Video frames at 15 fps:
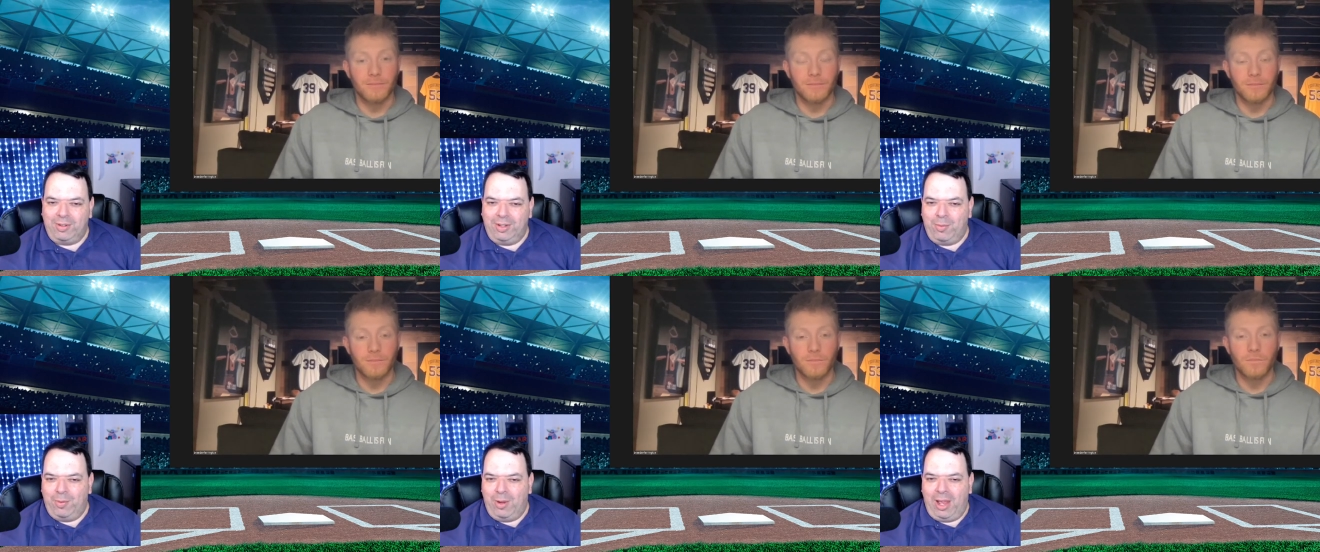
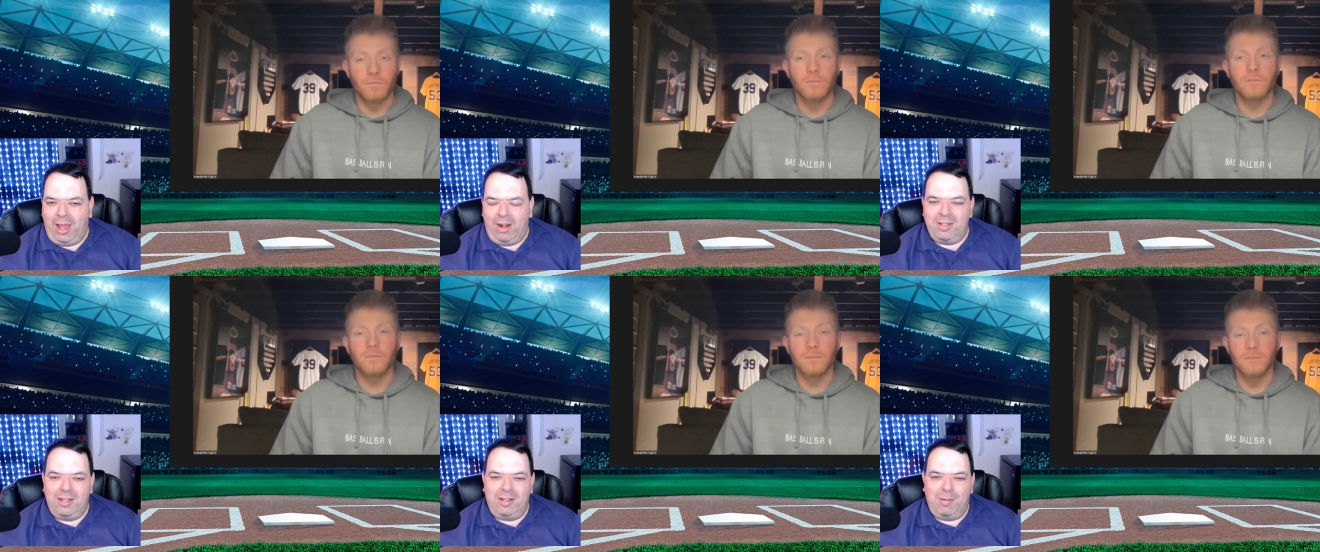Speaker 1: Like, how did
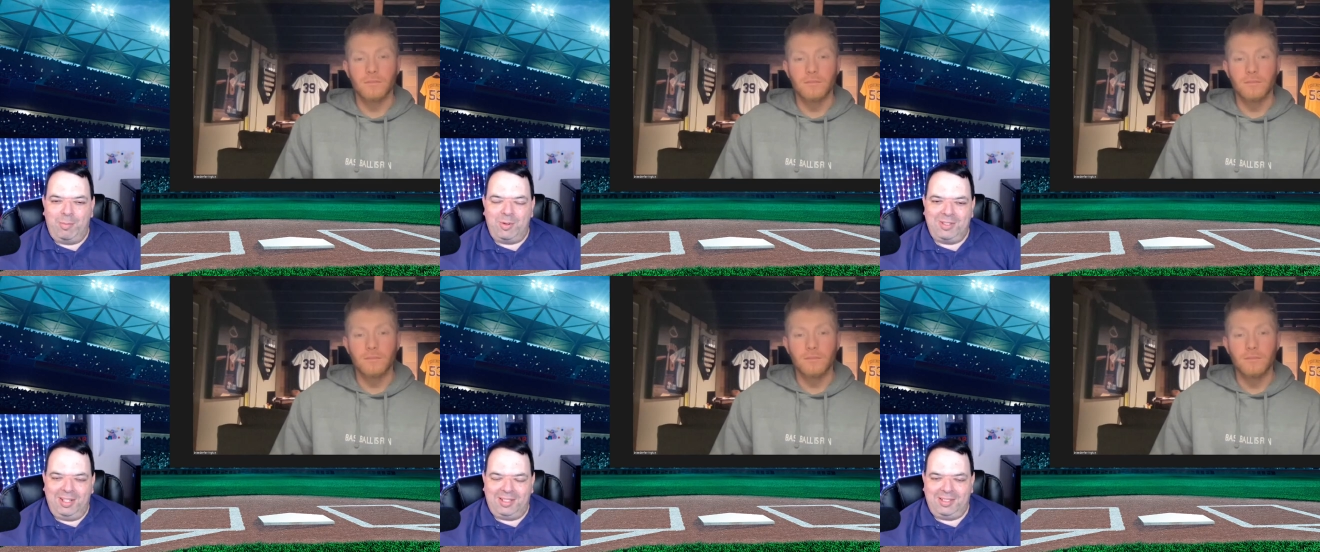the number
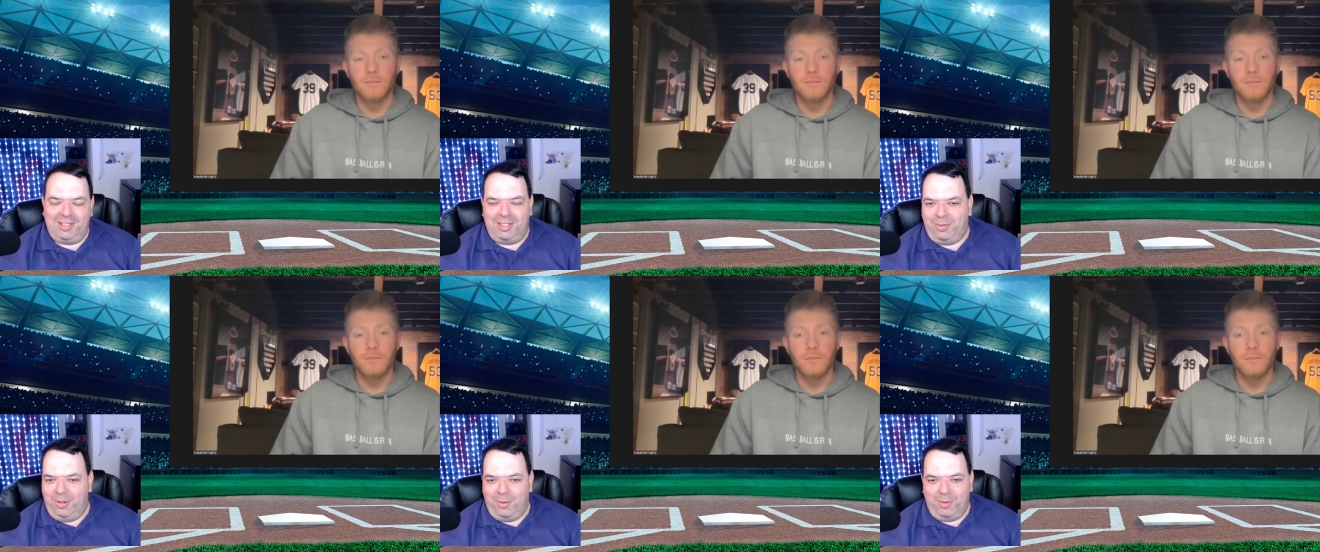
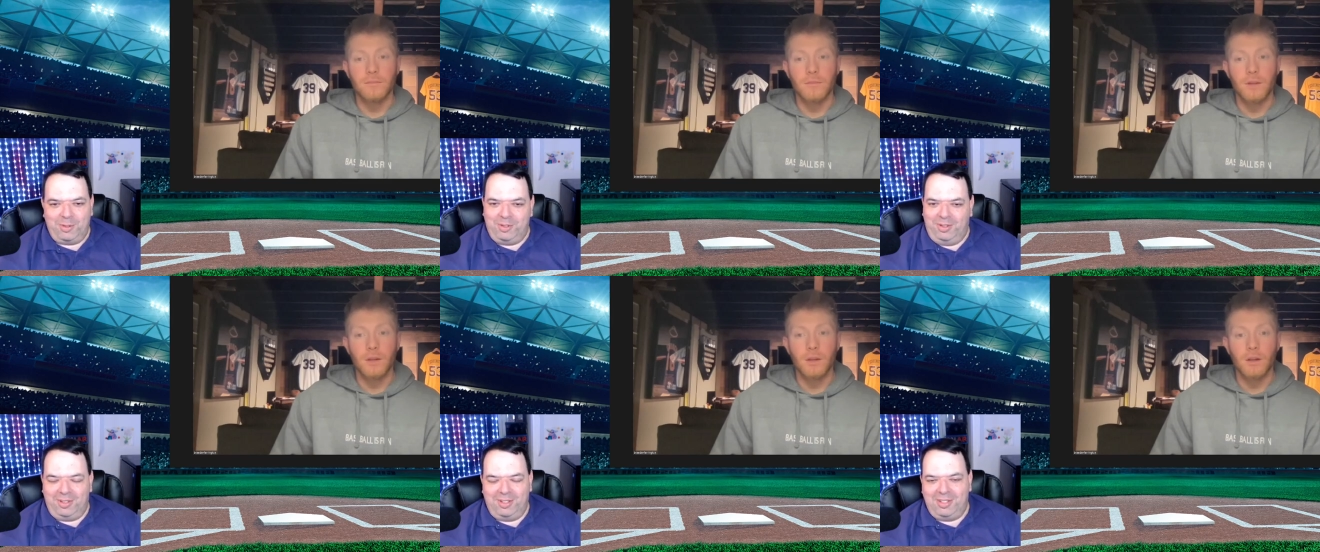63
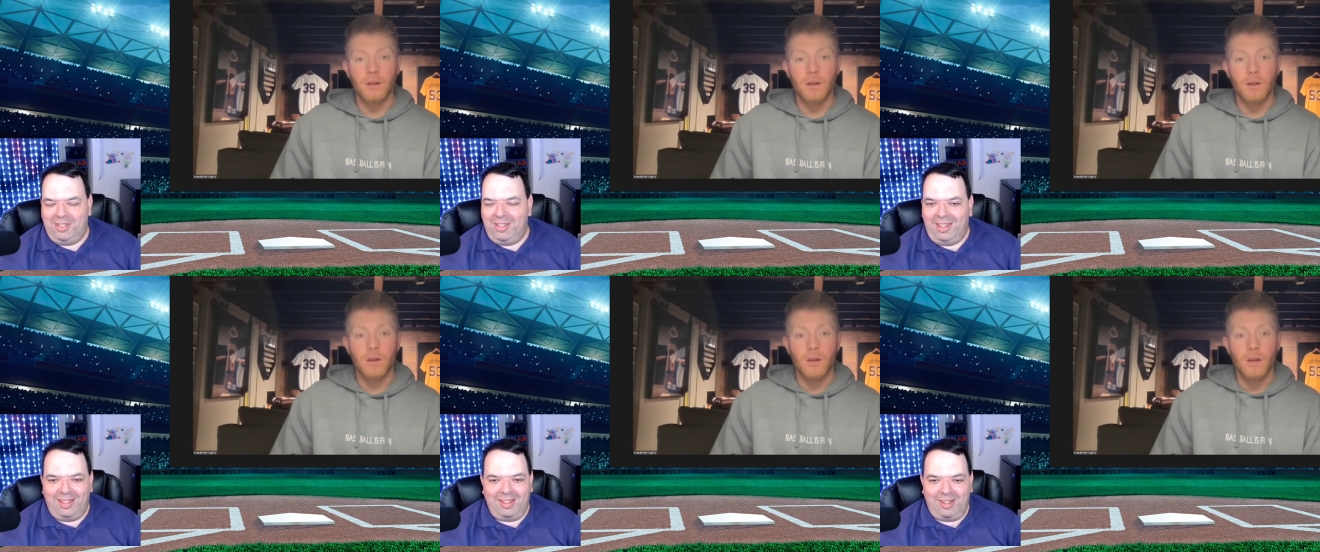
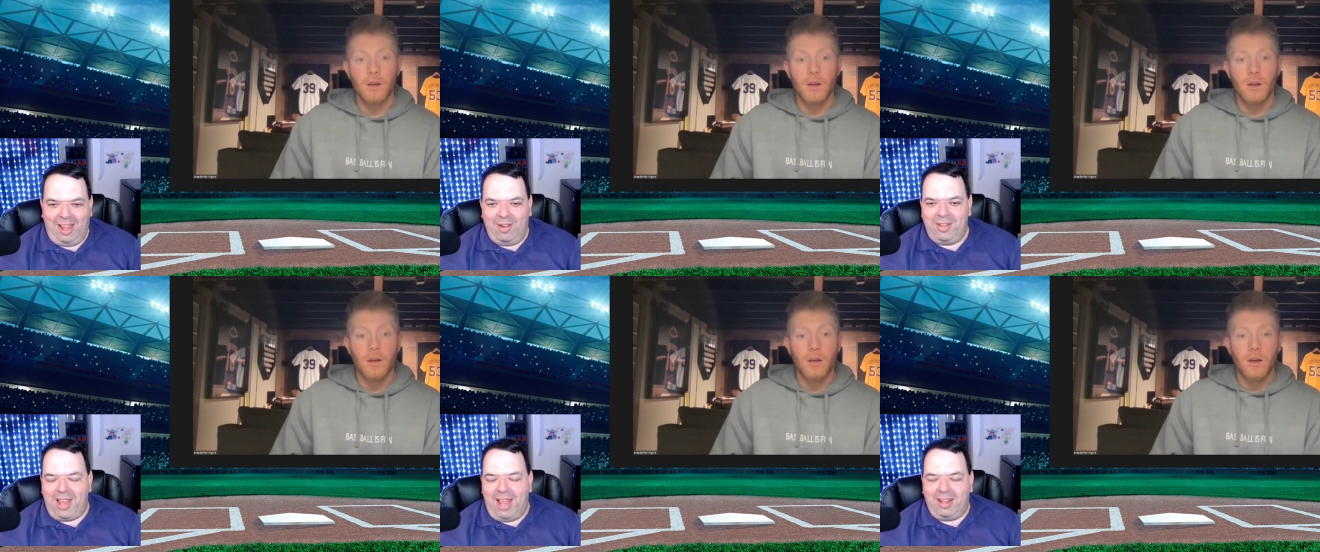how did
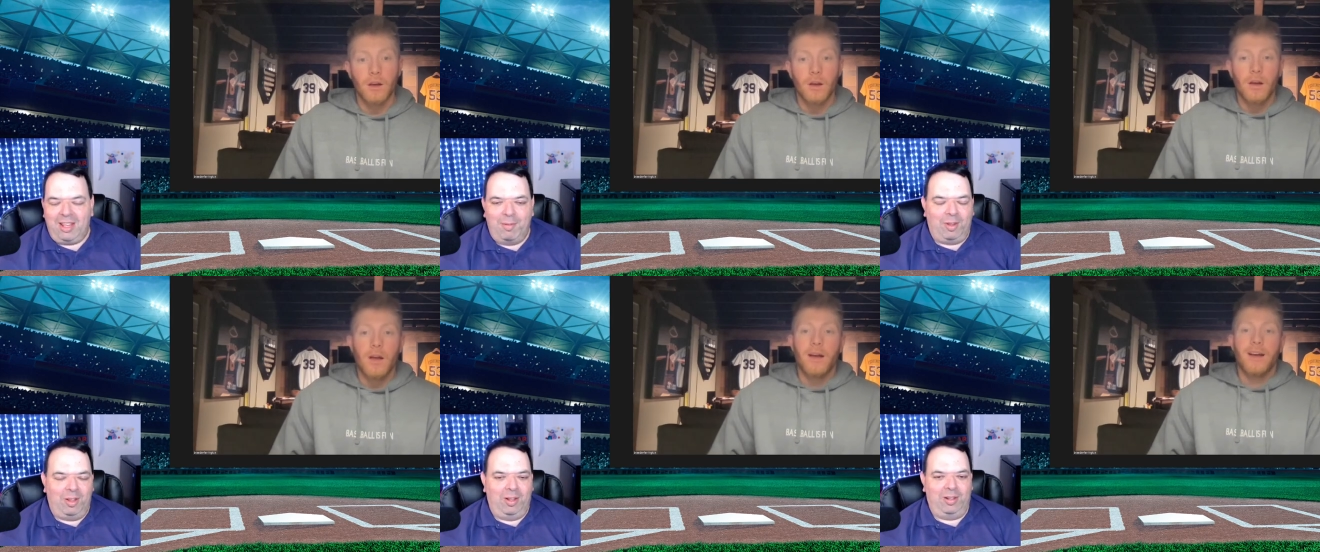that come
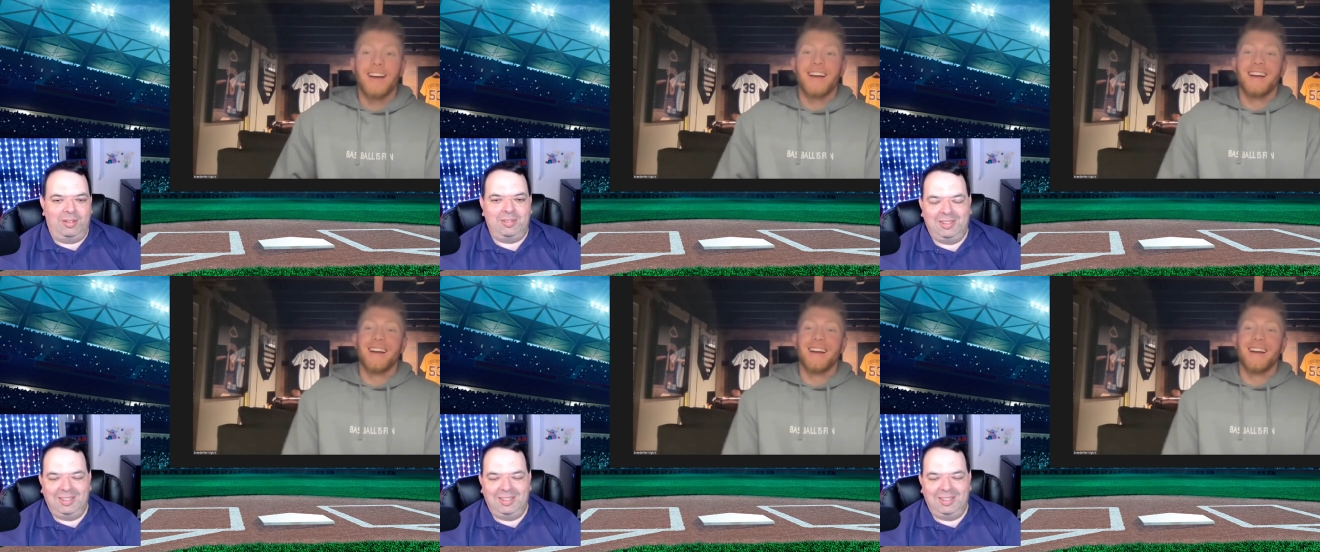along?